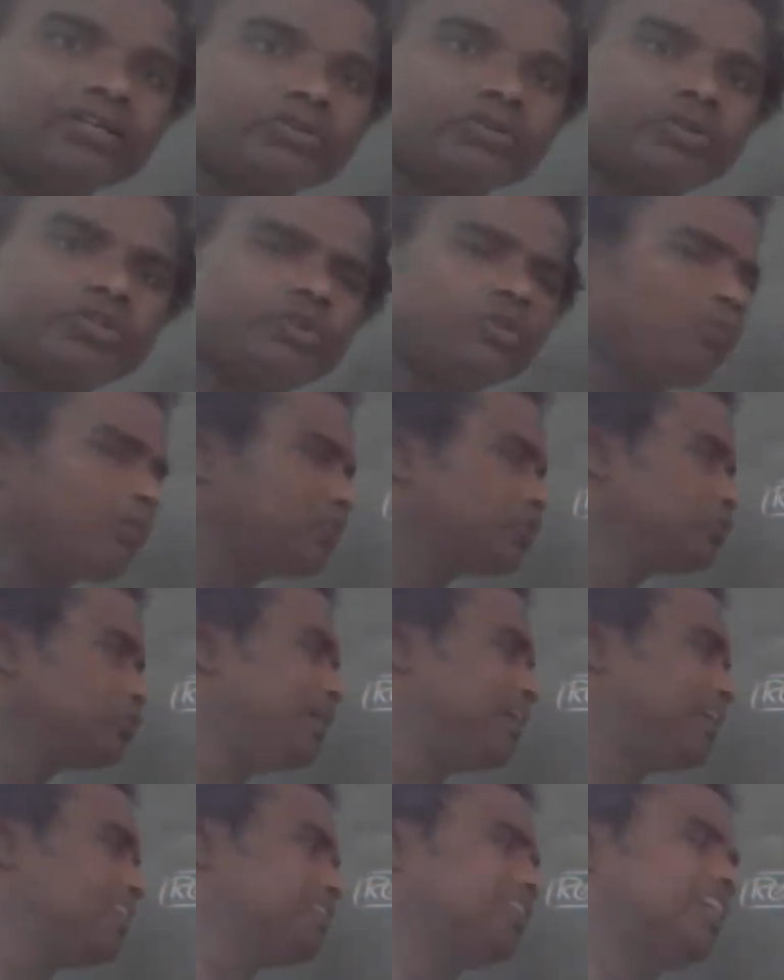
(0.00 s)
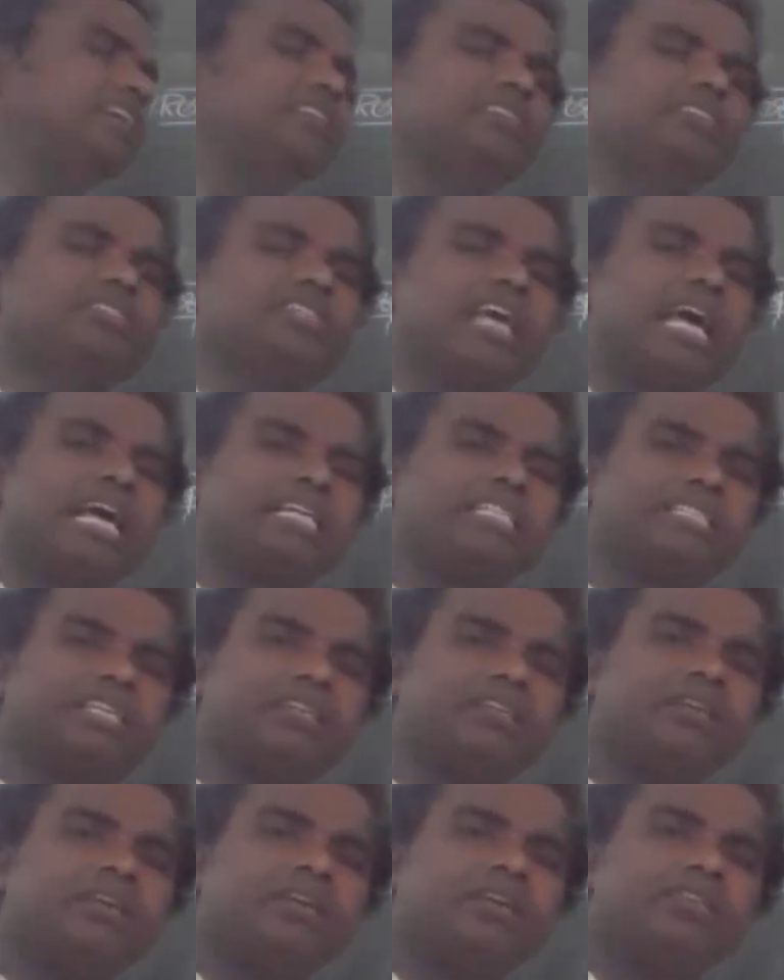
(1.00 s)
you must be understand this reaction.